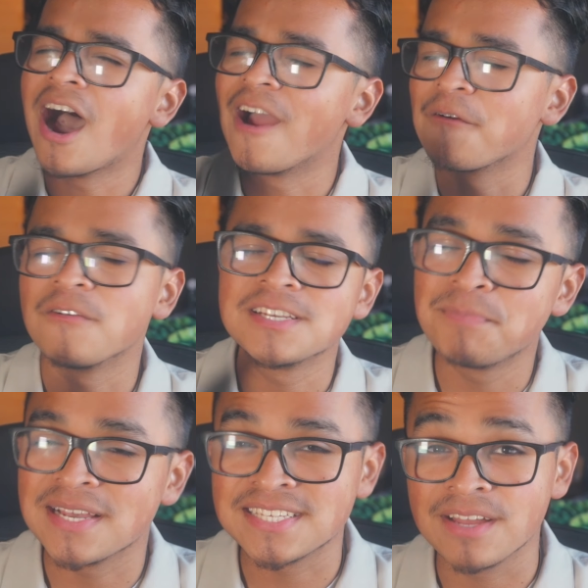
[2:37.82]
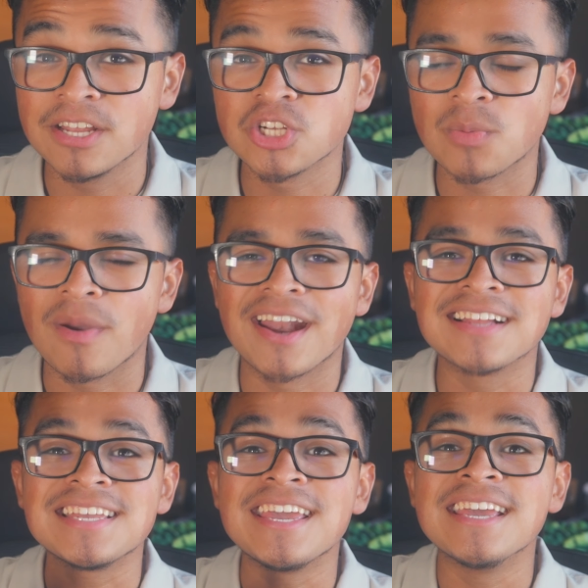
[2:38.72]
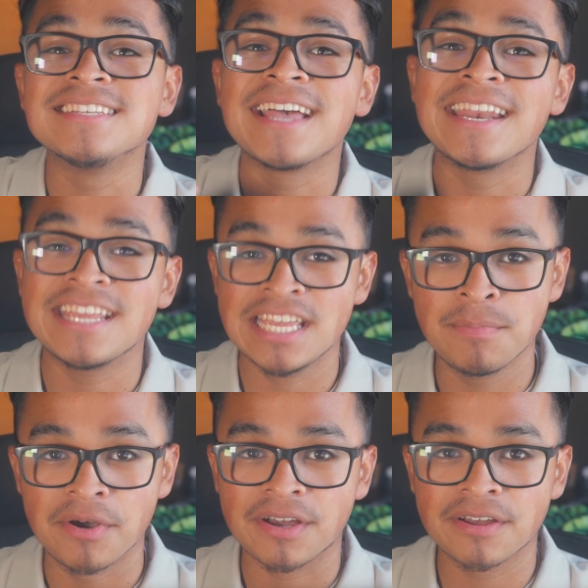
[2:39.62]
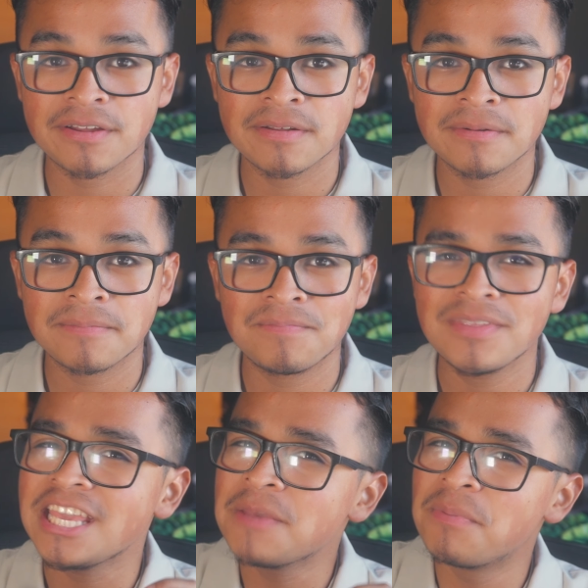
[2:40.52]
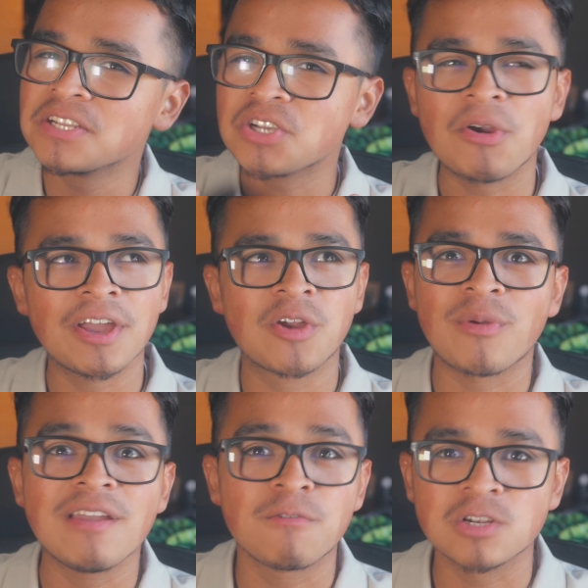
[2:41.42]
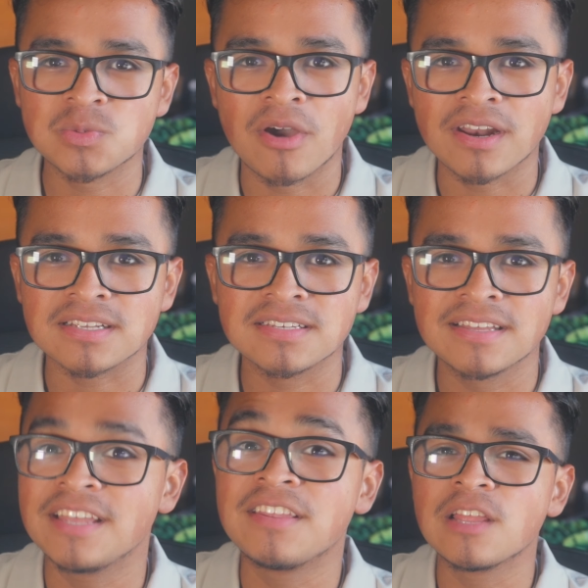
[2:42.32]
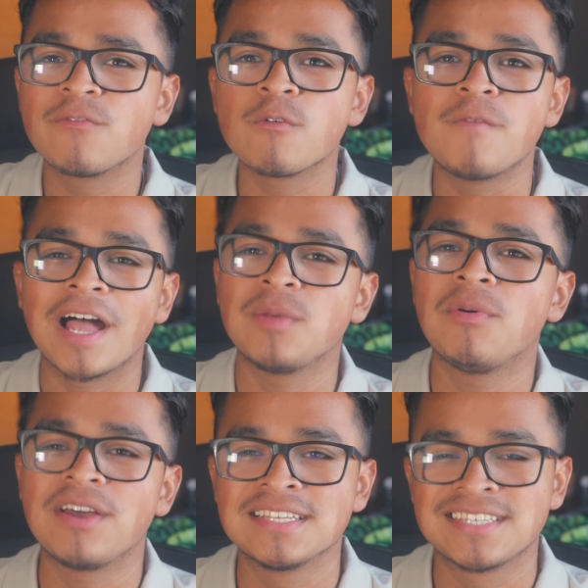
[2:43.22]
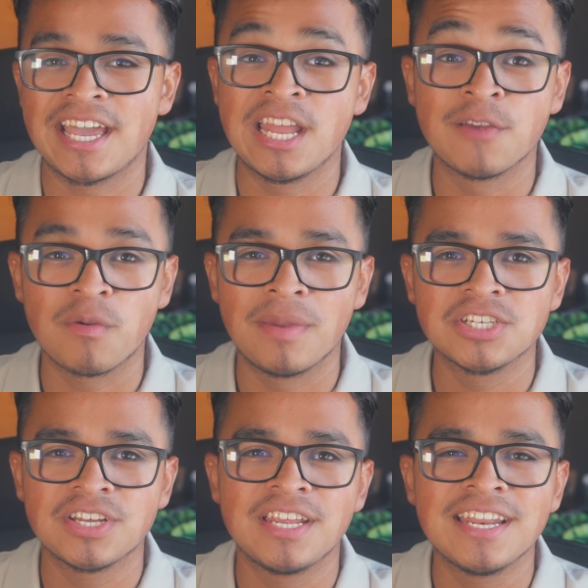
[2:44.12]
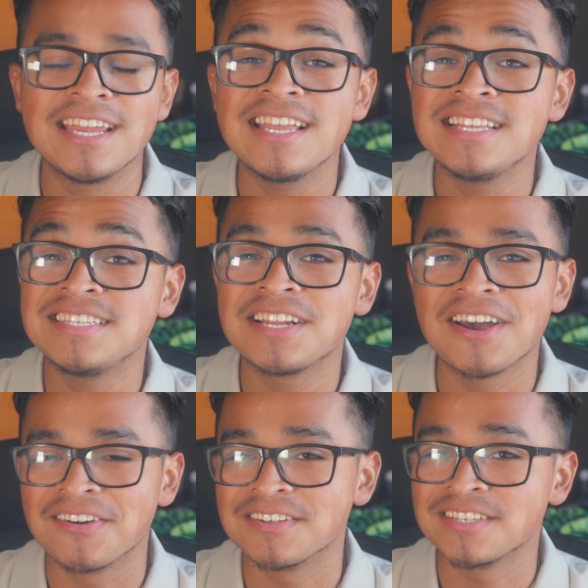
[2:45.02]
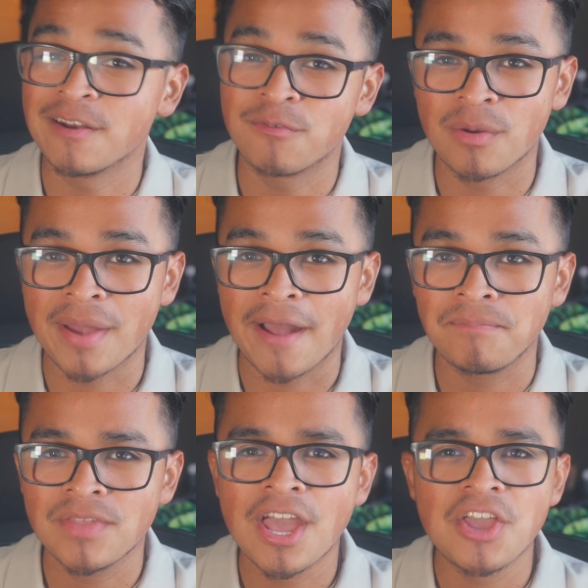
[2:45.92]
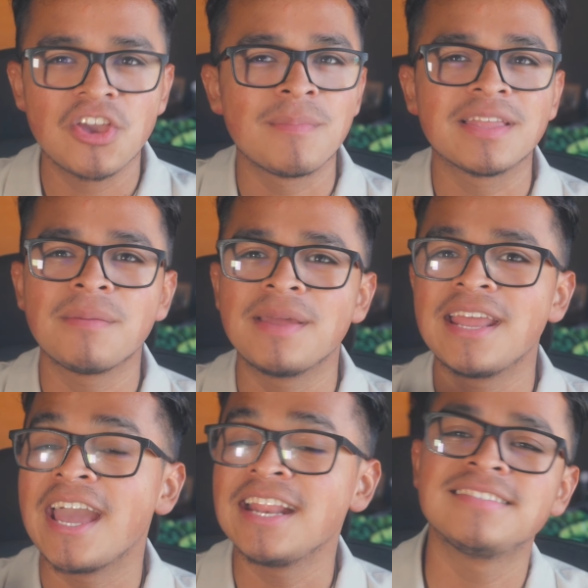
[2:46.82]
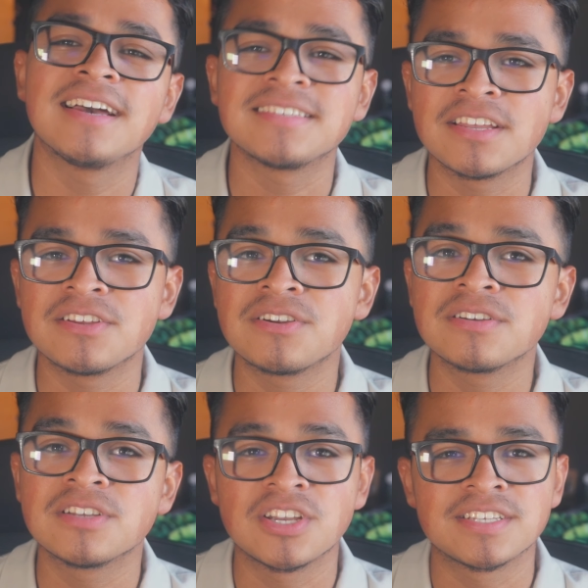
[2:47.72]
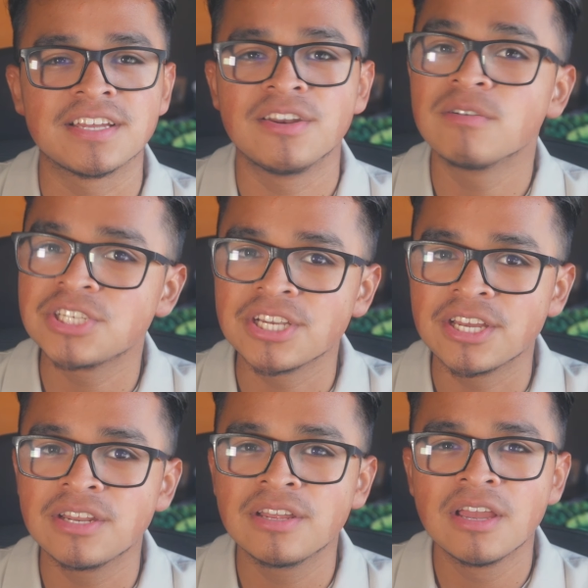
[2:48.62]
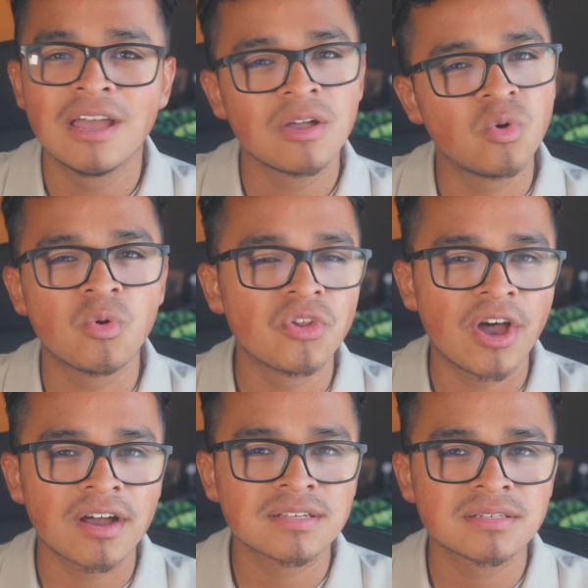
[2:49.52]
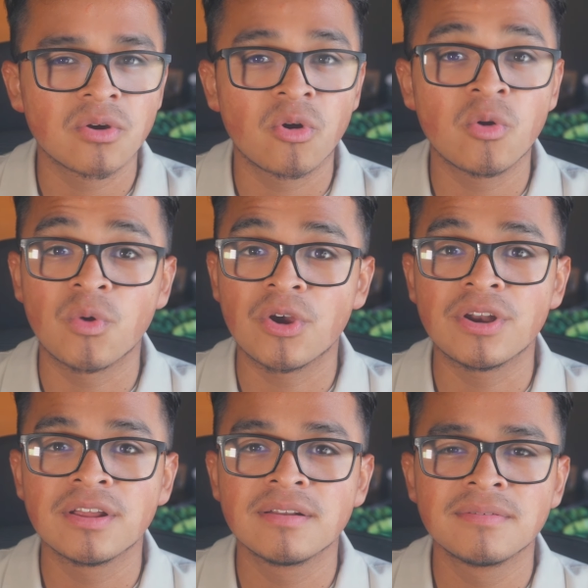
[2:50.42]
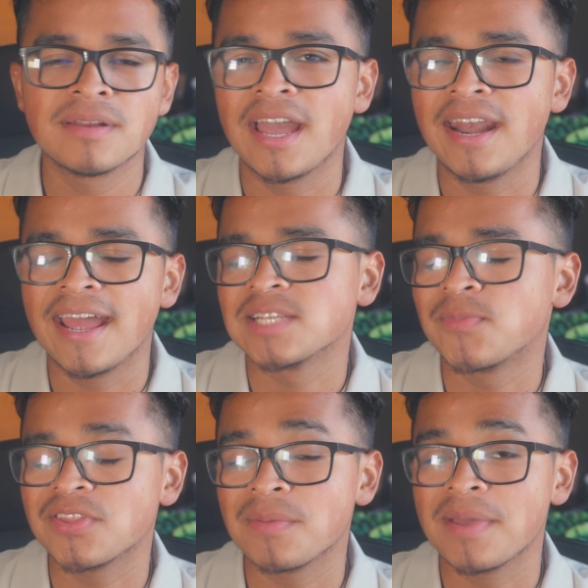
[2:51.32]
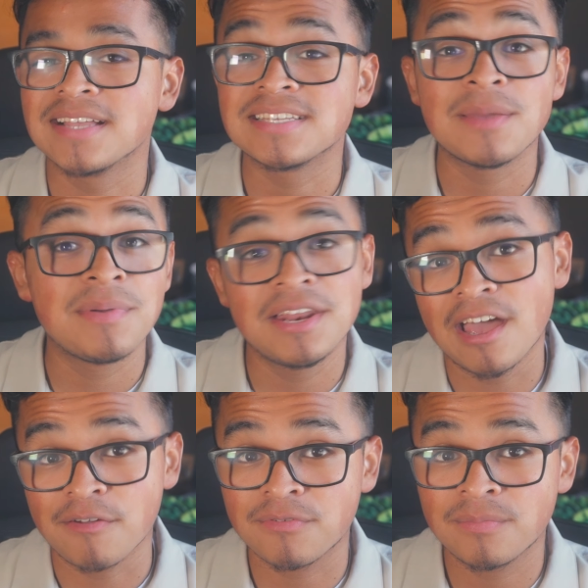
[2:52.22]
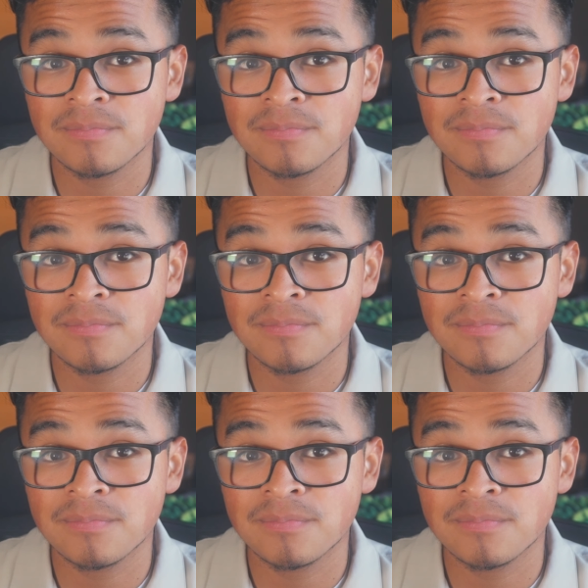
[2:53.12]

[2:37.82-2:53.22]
Our first best-selling digital product is an ebook. Ebooks are a great first product. They deliver valuable insight and information in an easy to understand format. You can make them in any text editor, such as a Notion, Google Docs, or Word, and export them as a P D F.